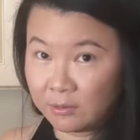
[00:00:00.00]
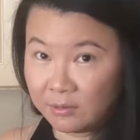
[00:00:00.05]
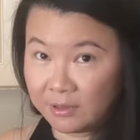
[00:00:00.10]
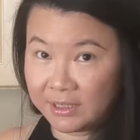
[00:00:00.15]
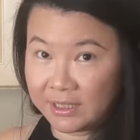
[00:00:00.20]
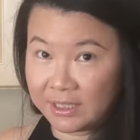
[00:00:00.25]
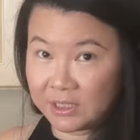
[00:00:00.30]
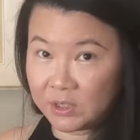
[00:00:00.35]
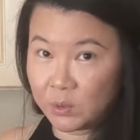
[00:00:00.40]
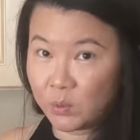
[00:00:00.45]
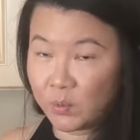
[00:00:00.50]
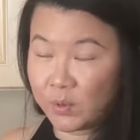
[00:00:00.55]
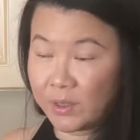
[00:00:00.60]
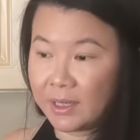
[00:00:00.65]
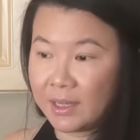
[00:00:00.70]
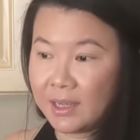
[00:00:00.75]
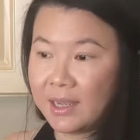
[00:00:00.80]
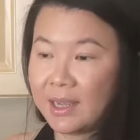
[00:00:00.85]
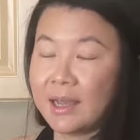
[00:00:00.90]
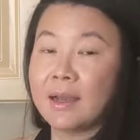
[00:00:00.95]
only this week.
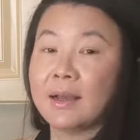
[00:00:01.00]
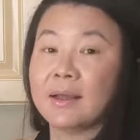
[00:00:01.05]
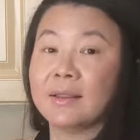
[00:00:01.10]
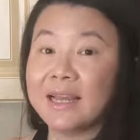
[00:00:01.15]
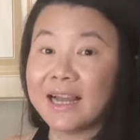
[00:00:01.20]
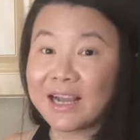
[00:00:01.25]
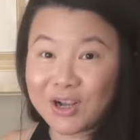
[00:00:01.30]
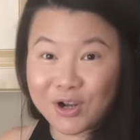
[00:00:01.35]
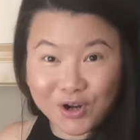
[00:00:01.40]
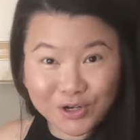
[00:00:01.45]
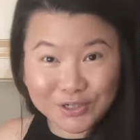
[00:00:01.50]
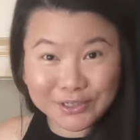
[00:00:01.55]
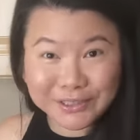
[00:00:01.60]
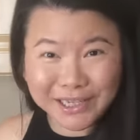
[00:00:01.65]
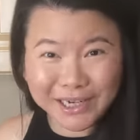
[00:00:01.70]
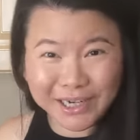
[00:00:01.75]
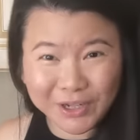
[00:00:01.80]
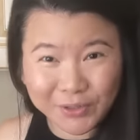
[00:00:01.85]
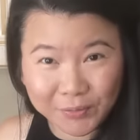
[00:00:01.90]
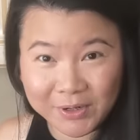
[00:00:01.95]
That cost
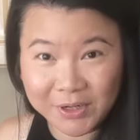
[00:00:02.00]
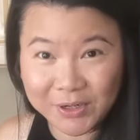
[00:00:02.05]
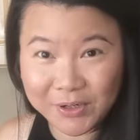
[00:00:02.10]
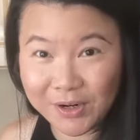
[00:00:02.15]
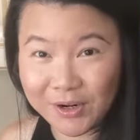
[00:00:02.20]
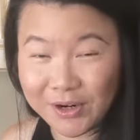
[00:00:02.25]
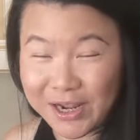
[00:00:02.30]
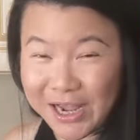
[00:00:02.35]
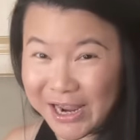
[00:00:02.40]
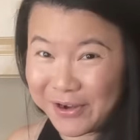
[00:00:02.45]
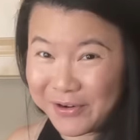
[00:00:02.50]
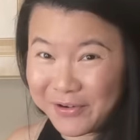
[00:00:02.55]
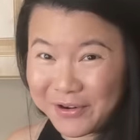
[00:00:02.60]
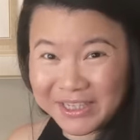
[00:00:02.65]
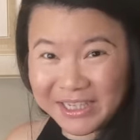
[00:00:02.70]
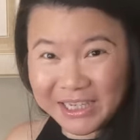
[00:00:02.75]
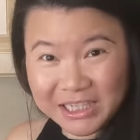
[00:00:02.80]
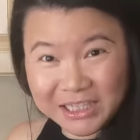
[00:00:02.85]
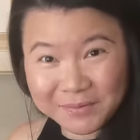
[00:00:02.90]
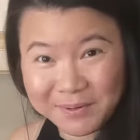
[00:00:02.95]
$33. I know
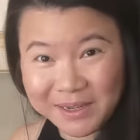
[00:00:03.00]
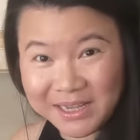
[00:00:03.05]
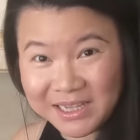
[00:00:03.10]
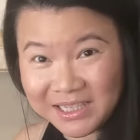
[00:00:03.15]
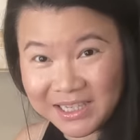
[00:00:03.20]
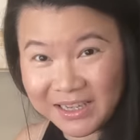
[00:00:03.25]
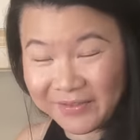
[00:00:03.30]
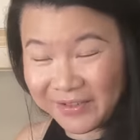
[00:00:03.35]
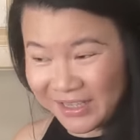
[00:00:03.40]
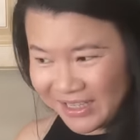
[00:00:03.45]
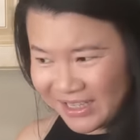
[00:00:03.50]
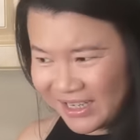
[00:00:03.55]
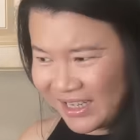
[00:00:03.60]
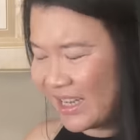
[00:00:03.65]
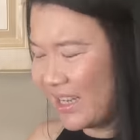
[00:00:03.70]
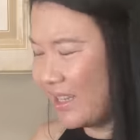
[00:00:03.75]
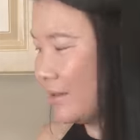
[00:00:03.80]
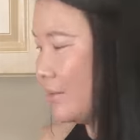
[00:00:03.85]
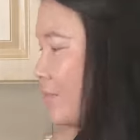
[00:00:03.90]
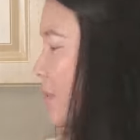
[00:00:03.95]
it's expensive, isn't
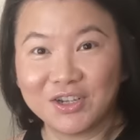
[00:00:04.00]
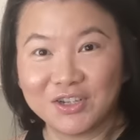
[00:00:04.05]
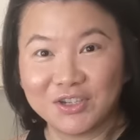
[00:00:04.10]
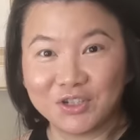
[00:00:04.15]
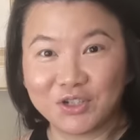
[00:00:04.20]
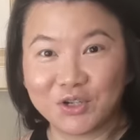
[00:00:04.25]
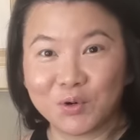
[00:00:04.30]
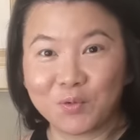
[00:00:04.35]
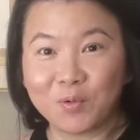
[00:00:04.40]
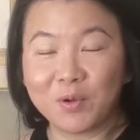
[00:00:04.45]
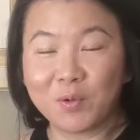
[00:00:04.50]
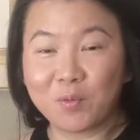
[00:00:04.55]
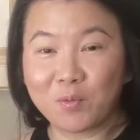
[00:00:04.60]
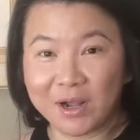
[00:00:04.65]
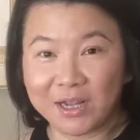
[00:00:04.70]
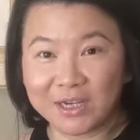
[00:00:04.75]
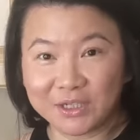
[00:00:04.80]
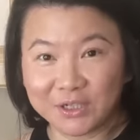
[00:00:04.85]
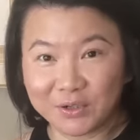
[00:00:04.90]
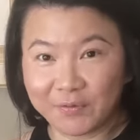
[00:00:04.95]
it? So we
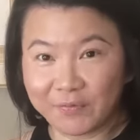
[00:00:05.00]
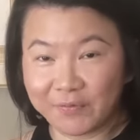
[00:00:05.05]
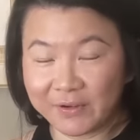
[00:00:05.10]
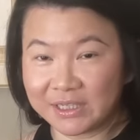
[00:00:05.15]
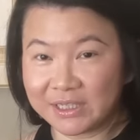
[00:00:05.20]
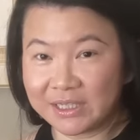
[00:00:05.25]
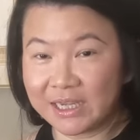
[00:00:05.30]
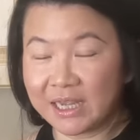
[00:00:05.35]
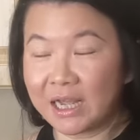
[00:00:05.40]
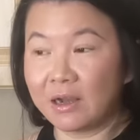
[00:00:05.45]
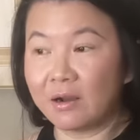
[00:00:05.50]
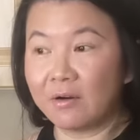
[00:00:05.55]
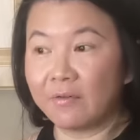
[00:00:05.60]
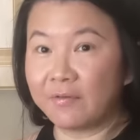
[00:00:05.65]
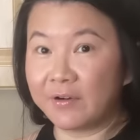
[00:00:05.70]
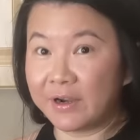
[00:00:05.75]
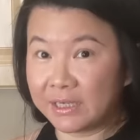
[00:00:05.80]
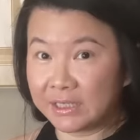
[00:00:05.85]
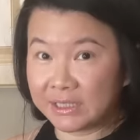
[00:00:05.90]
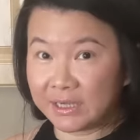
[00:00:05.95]
went to visit our
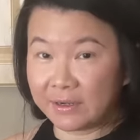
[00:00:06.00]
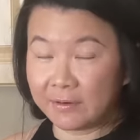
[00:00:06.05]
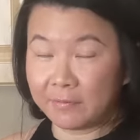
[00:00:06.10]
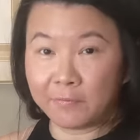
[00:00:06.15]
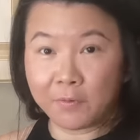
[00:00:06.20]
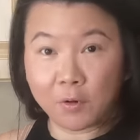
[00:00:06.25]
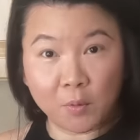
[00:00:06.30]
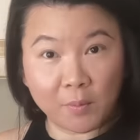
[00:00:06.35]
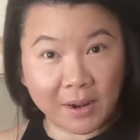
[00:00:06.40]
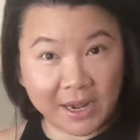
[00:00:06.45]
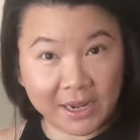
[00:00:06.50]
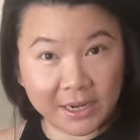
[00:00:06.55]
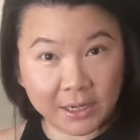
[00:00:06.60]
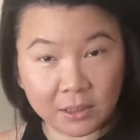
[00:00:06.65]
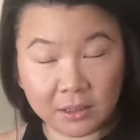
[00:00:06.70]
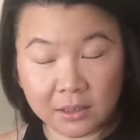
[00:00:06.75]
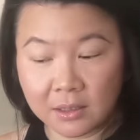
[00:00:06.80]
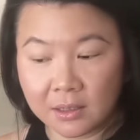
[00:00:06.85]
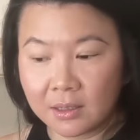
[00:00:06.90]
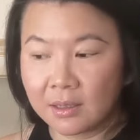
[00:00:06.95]
friends in Fort
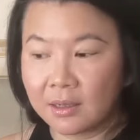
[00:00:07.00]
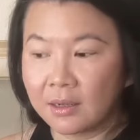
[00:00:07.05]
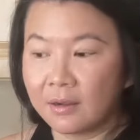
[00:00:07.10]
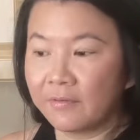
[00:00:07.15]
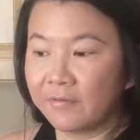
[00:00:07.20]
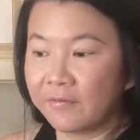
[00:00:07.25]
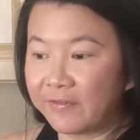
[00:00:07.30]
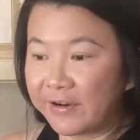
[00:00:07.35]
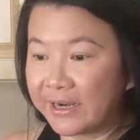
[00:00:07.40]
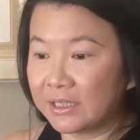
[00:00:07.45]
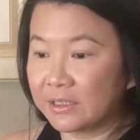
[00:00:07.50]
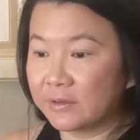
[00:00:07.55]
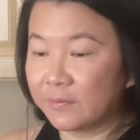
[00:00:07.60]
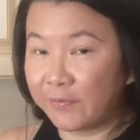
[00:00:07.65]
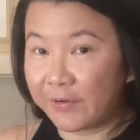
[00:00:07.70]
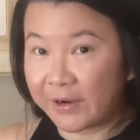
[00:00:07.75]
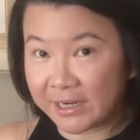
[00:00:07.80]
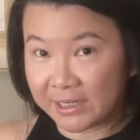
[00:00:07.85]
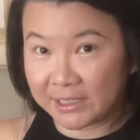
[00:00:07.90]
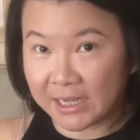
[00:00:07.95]
Myers, friend's
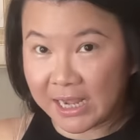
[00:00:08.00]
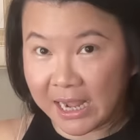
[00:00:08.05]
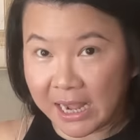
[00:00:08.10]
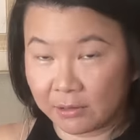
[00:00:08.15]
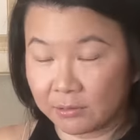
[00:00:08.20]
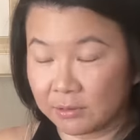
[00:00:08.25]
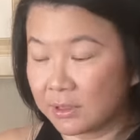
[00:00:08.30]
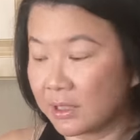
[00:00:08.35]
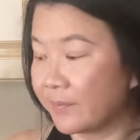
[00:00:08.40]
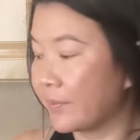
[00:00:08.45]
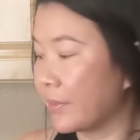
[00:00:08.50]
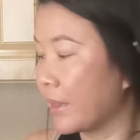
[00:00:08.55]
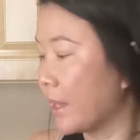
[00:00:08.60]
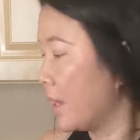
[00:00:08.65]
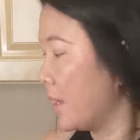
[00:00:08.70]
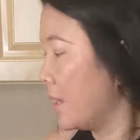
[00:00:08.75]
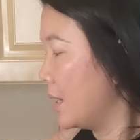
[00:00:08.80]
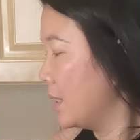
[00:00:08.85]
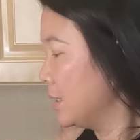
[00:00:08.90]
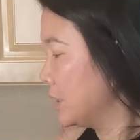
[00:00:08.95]
friend's house.
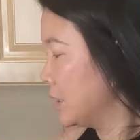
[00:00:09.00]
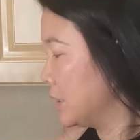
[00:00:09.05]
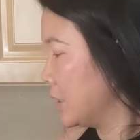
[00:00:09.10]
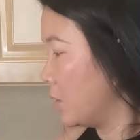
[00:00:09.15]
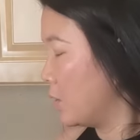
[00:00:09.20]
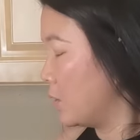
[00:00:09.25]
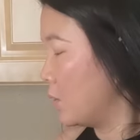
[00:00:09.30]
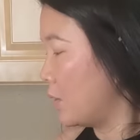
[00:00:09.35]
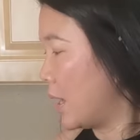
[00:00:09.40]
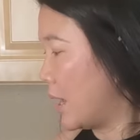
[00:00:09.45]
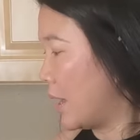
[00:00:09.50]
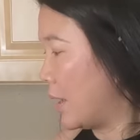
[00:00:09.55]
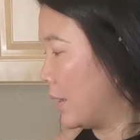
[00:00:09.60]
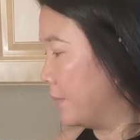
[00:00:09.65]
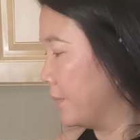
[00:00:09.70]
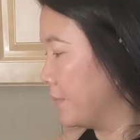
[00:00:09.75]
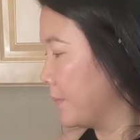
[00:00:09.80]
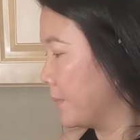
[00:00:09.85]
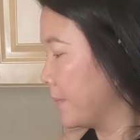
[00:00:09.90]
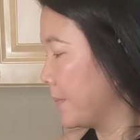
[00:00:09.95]
So
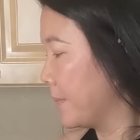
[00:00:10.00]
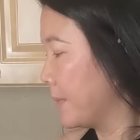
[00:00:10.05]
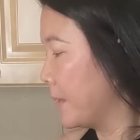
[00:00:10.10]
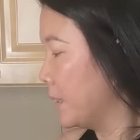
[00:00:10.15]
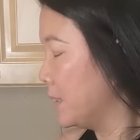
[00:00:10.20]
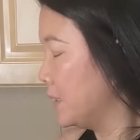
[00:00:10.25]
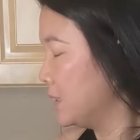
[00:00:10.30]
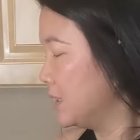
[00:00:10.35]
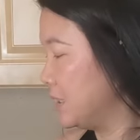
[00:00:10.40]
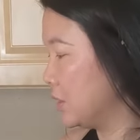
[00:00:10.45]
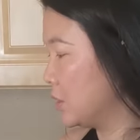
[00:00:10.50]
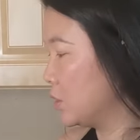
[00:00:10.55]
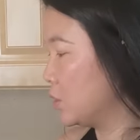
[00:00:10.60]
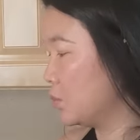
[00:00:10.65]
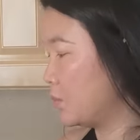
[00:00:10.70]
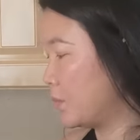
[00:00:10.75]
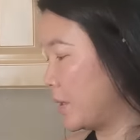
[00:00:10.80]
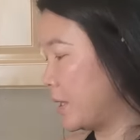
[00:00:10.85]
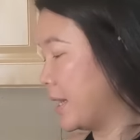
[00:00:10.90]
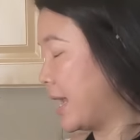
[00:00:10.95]
um, she's
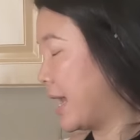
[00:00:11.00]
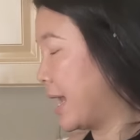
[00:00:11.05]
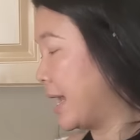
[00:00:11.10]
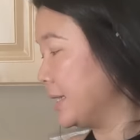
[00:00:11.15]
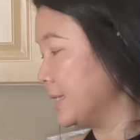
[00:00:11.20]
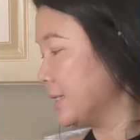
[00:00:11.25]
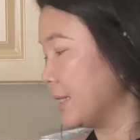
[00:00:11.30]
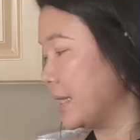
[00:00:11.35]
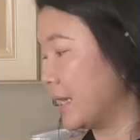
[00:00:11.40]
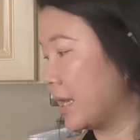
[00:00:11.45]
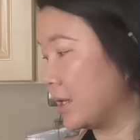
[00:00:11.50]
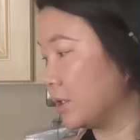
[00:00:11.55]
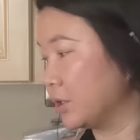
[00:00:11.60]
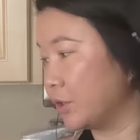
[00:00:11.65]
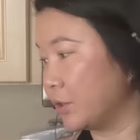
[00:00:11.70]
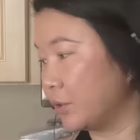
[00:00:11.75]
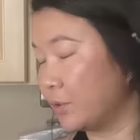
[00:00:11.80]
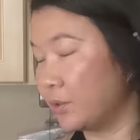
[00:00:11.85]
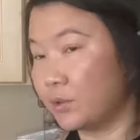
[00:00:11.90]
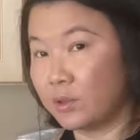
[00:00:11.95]
super nice and I'll
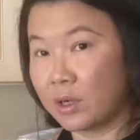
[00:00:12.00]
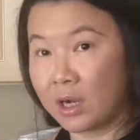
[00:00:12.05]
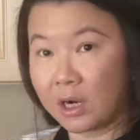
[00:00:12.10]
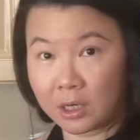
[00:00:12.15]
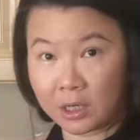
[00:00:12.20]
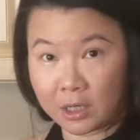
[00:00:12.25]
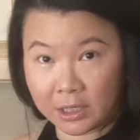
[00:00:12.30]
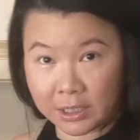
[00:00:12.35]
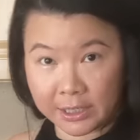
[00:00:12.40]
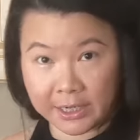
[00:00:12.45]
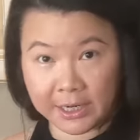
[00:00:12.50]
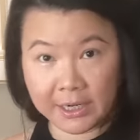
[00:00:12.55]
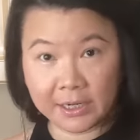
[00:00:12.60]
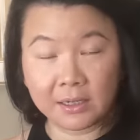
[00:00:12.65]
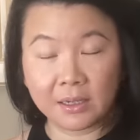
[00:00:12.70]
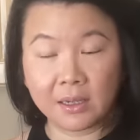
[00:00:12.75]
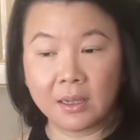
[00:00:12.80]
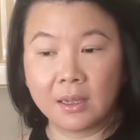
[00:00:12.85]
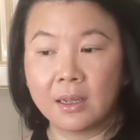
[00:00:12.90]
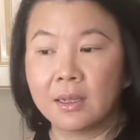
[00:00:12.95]
show you her garden
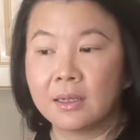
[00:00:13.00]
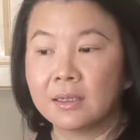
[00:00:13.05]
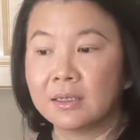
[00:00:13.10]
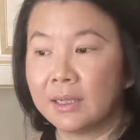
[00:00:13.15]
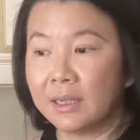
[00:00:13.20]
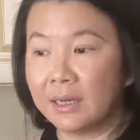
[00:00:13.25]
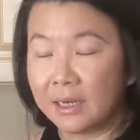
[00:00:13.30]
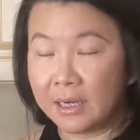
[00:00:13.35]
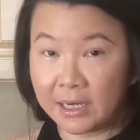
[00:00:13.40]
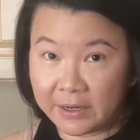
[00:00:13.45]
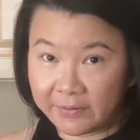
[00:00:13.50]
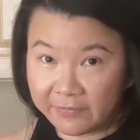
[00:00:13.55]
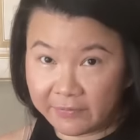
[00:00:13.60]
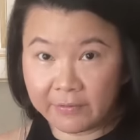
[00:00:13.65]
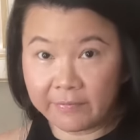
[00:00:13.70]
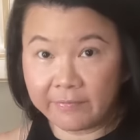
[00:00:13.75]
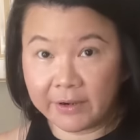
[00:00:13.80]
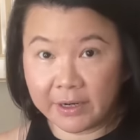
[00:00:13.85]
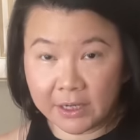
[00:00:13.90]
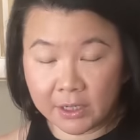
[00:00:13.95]
in
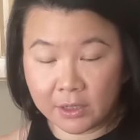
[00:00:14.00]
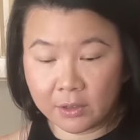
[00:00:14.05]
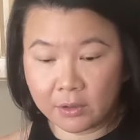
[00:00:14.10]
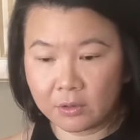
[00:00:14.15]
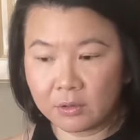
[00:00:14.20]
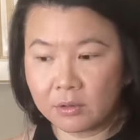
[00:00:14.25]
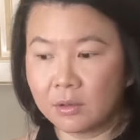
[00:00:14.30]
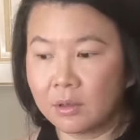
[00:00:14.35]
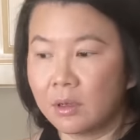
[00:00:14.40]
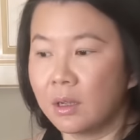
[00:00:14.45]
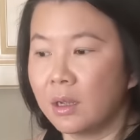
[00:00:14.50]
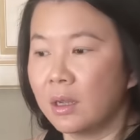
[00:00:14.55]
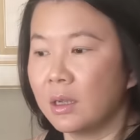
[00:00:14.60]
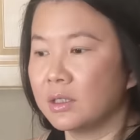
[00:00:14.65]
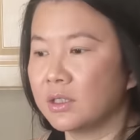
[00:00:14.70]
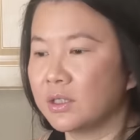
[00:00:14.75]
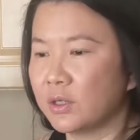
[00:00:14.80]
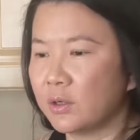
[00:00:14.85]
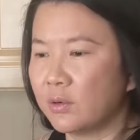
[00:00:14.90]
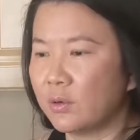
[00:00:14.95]
different video.
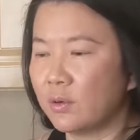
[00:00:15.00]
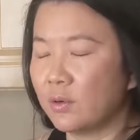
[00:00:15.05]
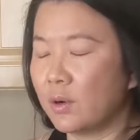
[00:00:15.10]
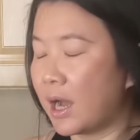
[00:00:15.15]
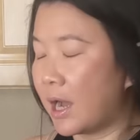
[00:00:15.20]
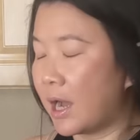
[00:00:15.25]
So